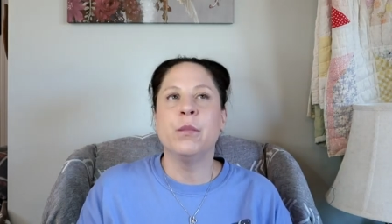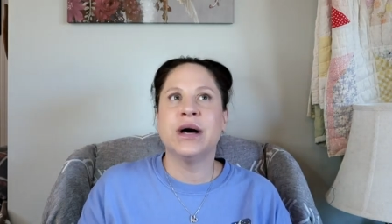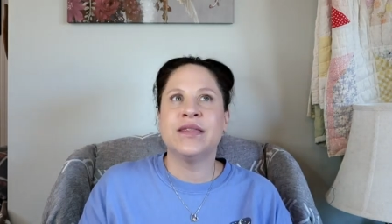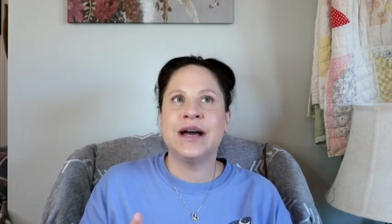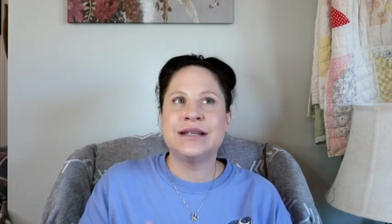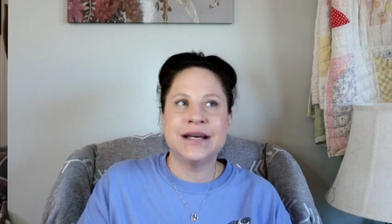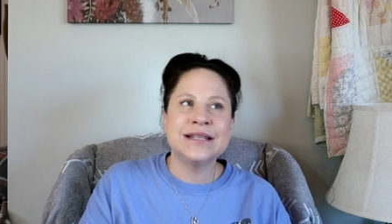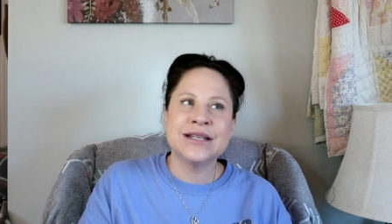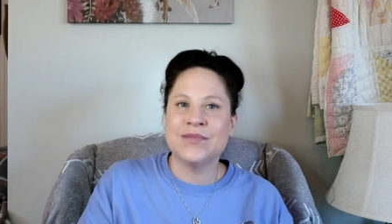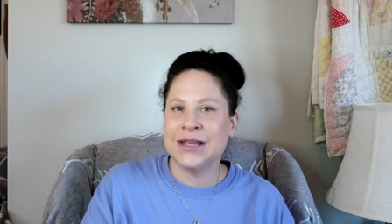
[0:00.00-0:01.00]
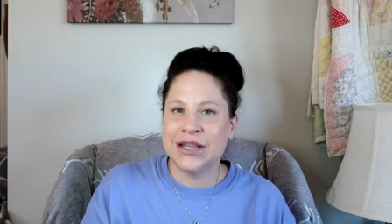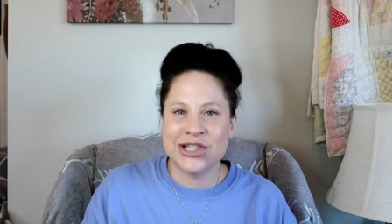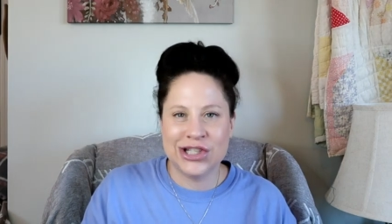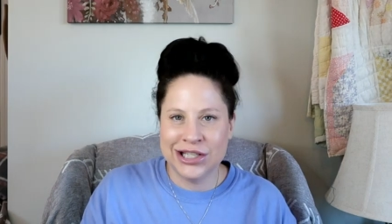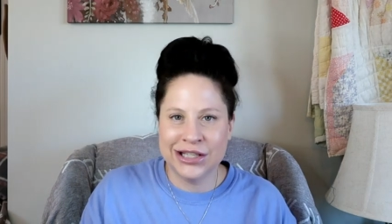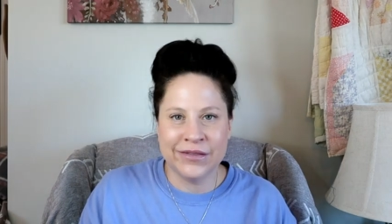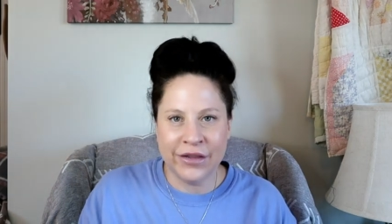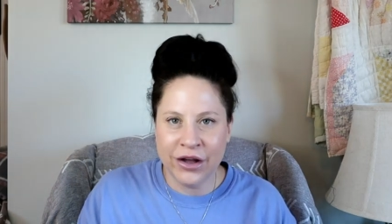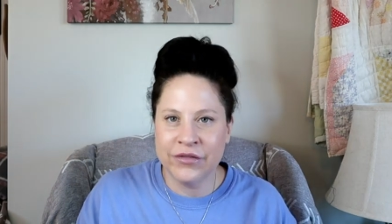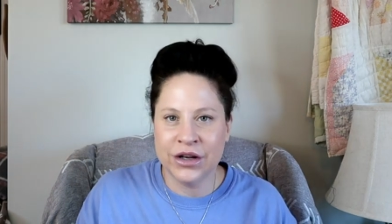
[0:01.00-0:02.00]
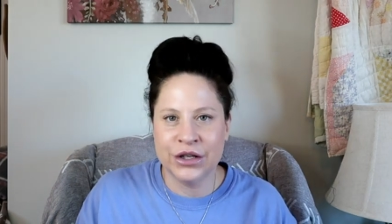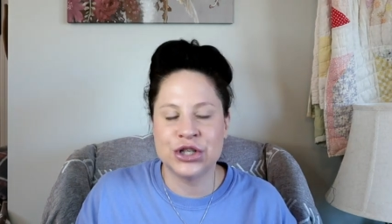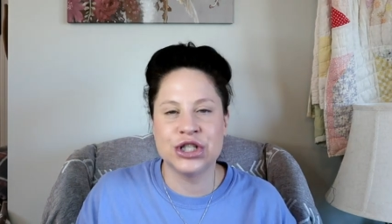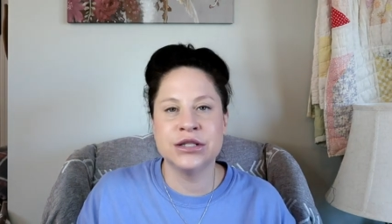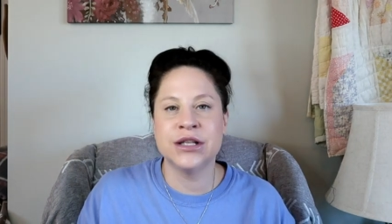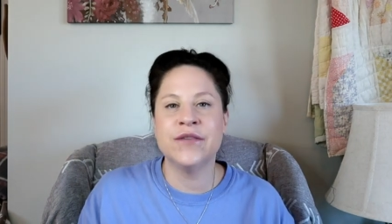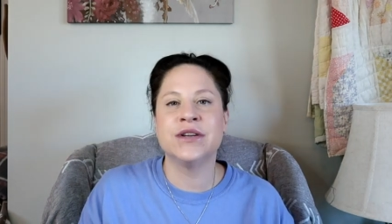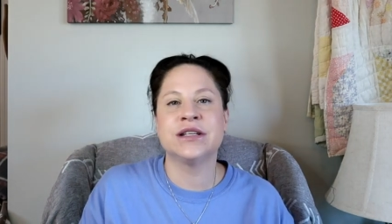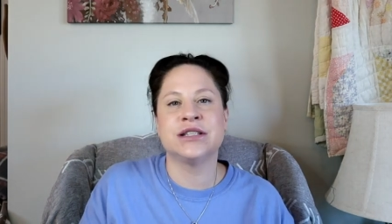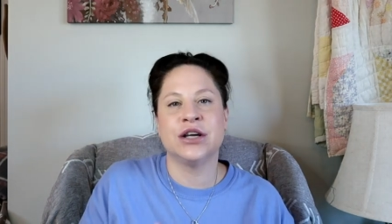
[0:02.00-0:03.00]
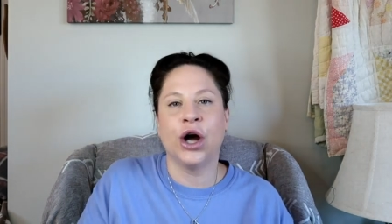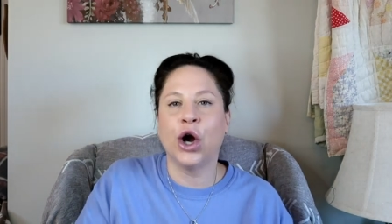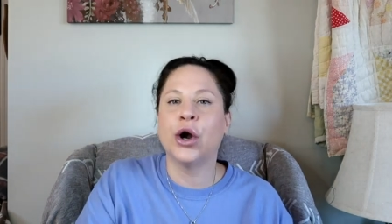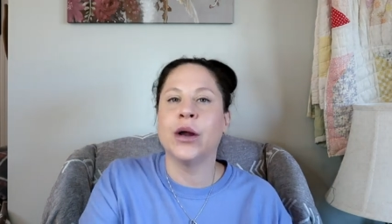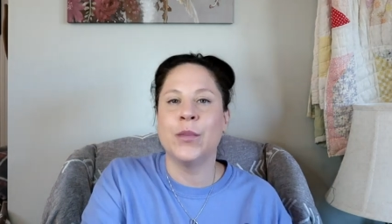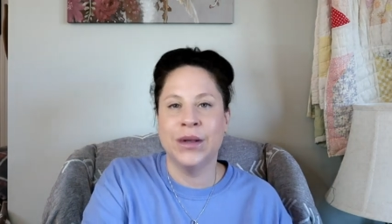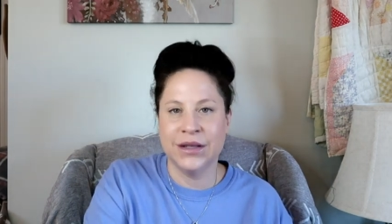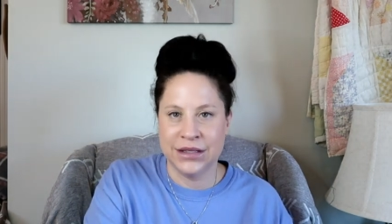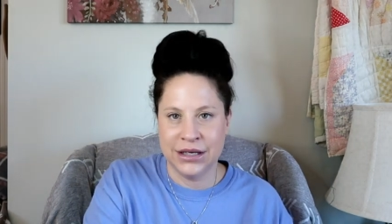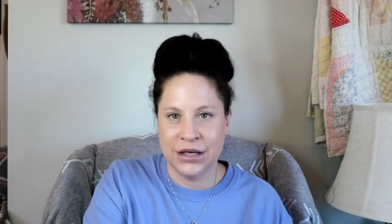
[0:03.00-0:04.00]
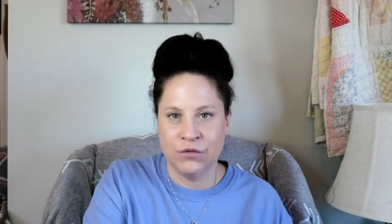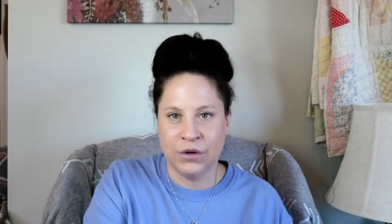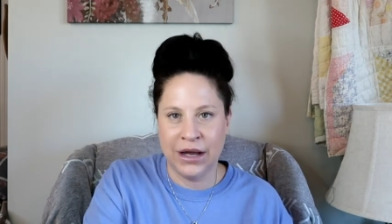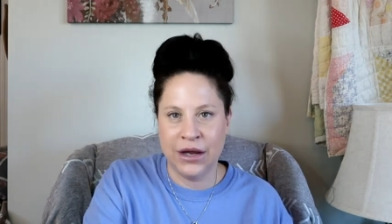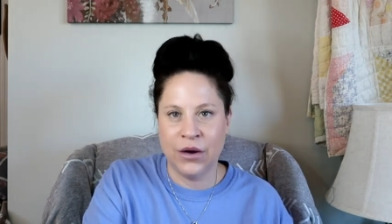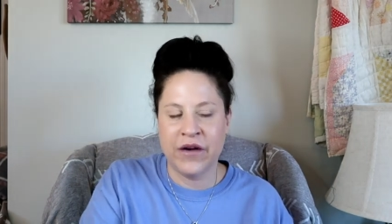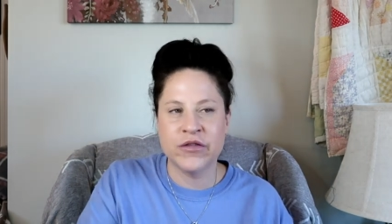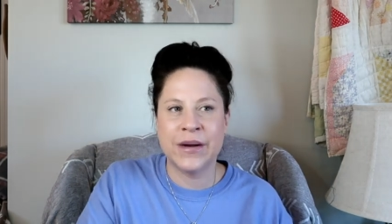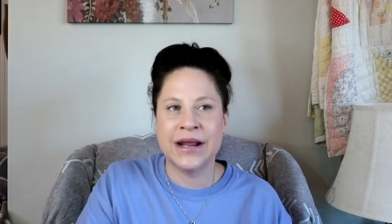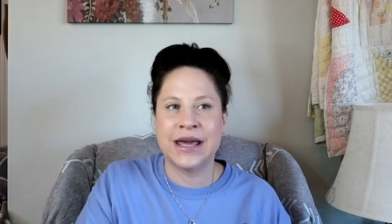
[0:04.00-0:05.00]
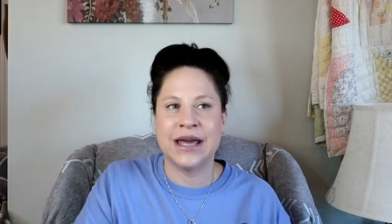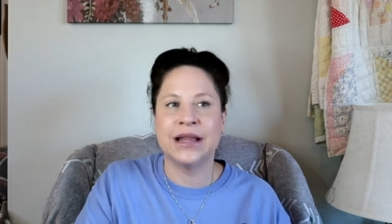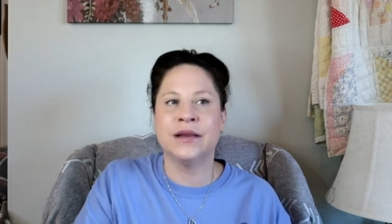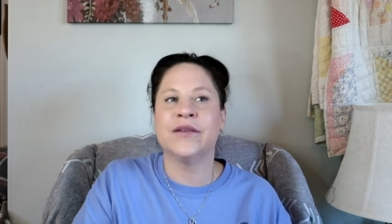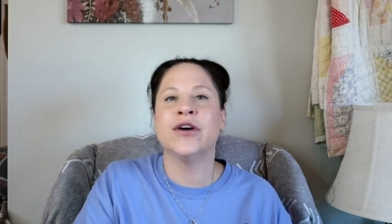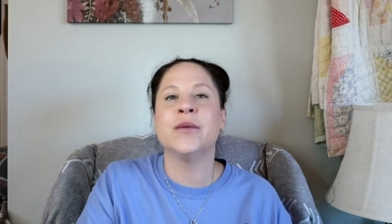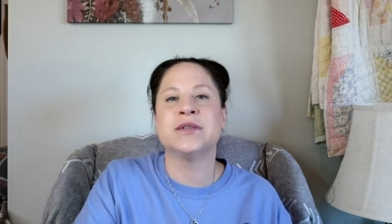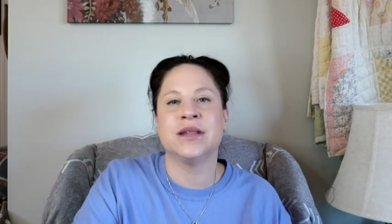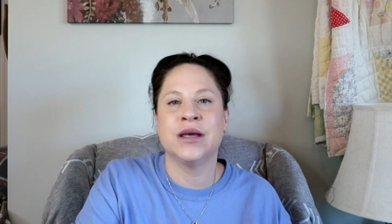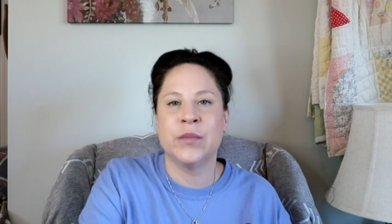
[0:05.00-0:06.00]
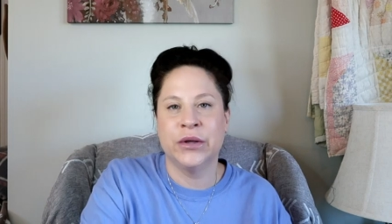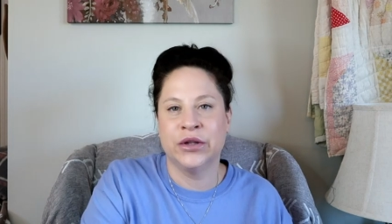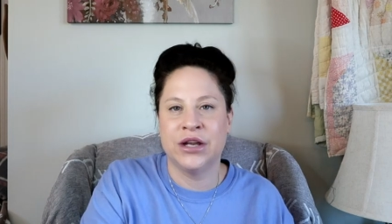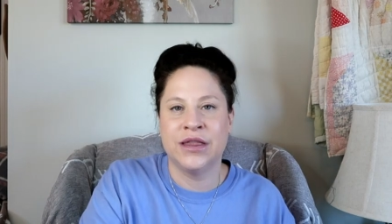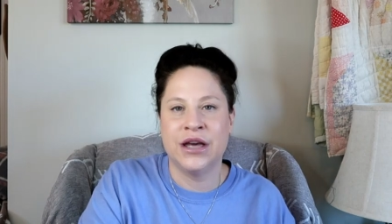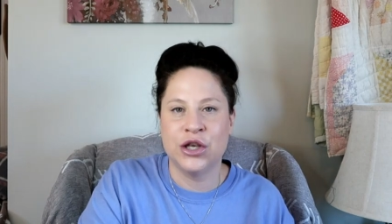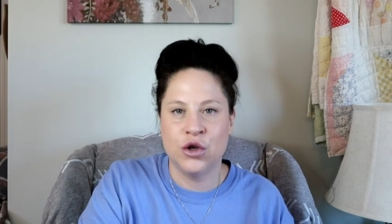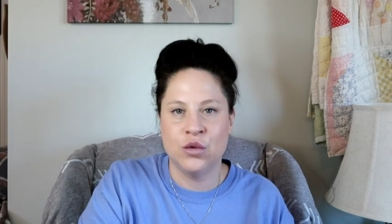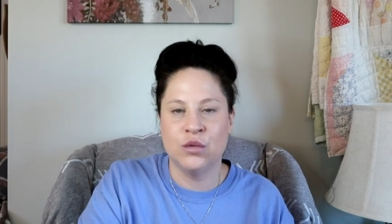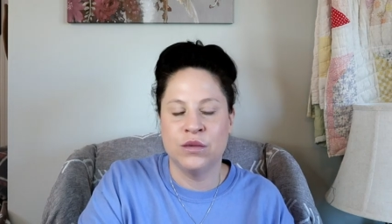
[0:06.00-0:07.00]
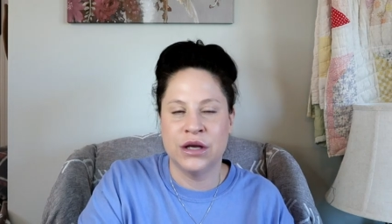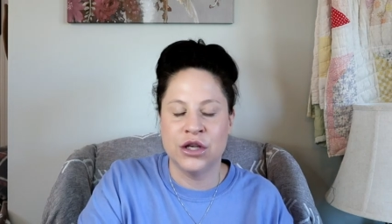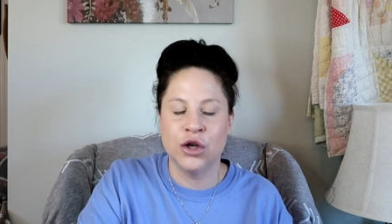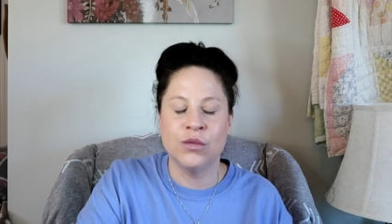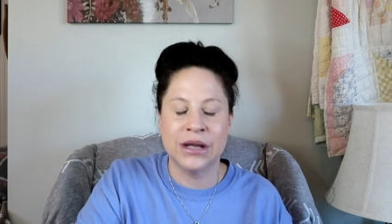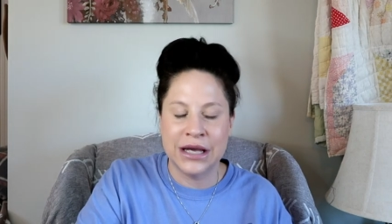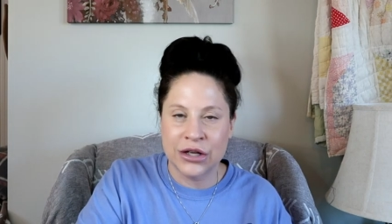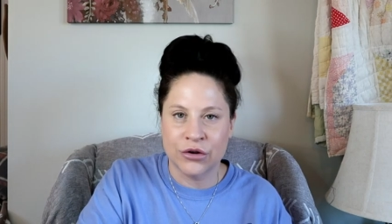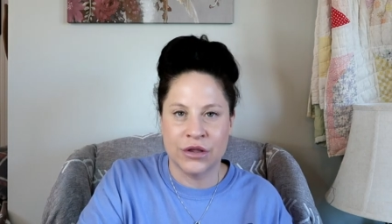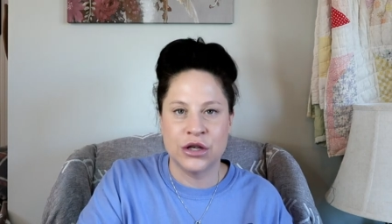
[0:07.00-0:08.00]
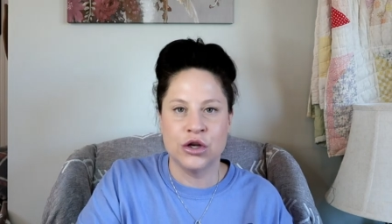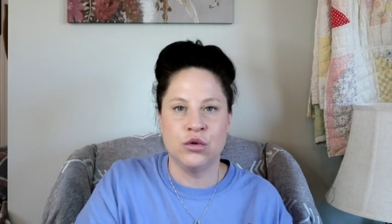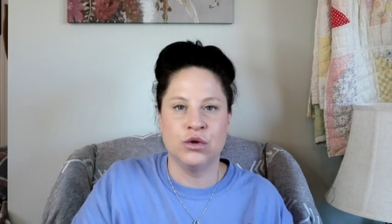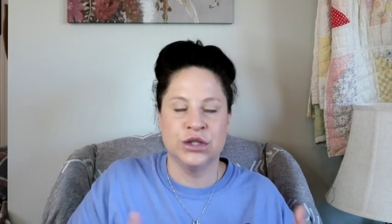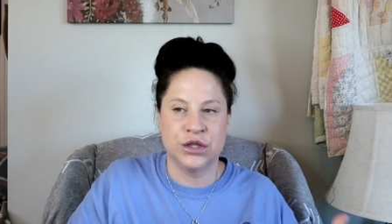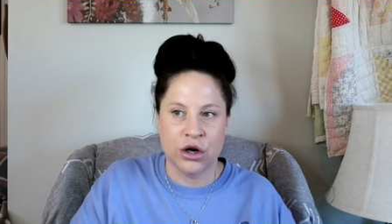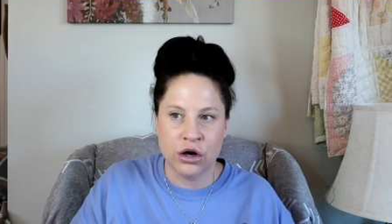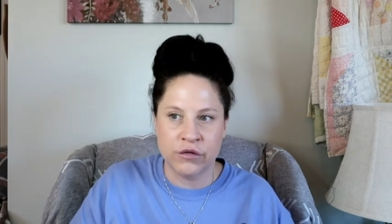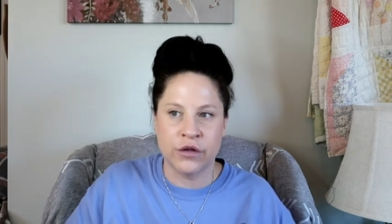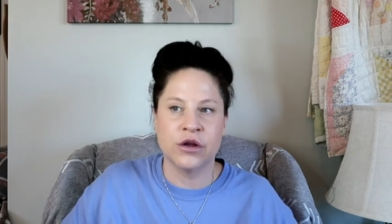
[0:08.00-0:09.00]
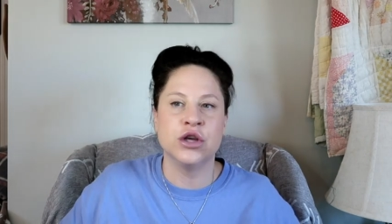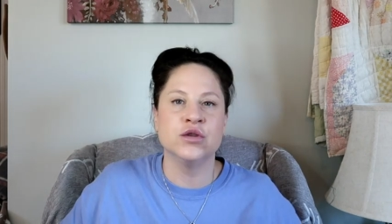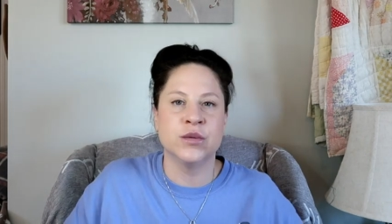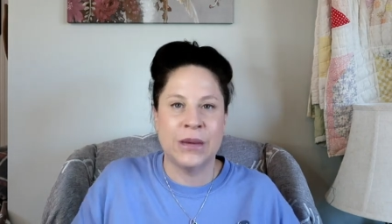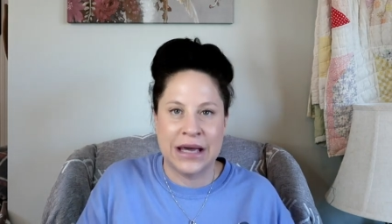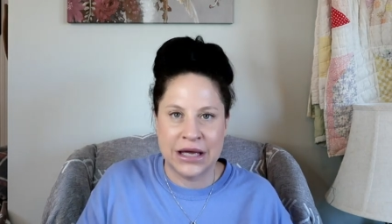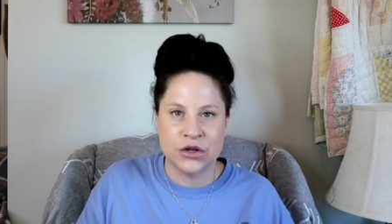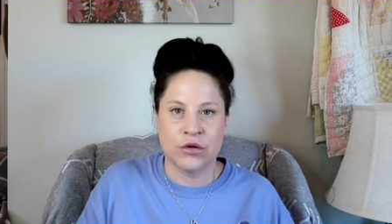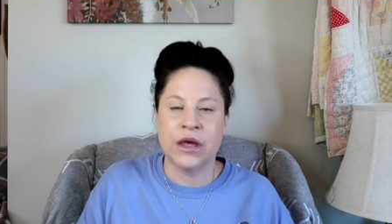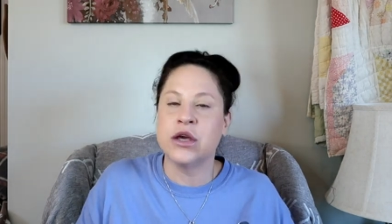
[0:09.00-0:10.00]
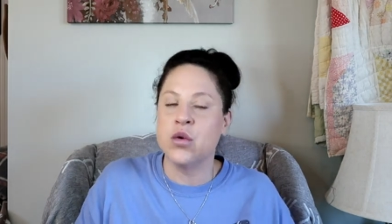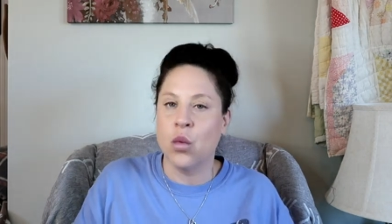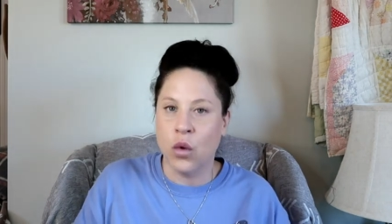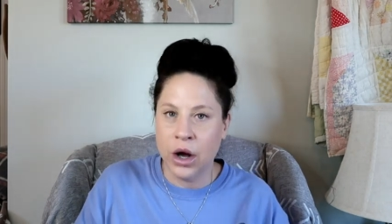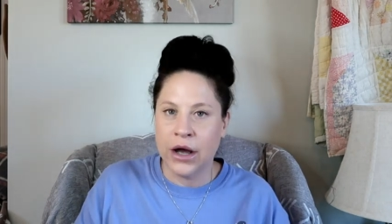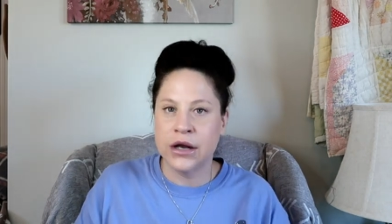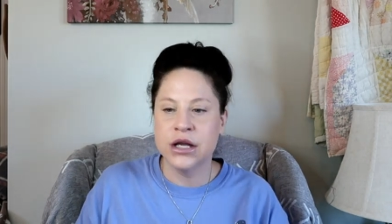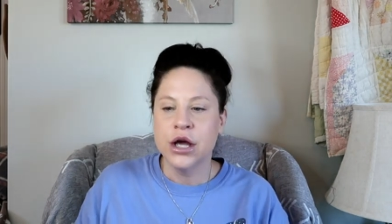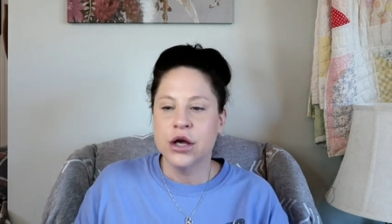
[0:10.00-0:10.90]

but that doesn't mean that she didn't love us she loved us to her ability right everybody can't live up to the ability that you that you need or that you deserve or that you demand or that you want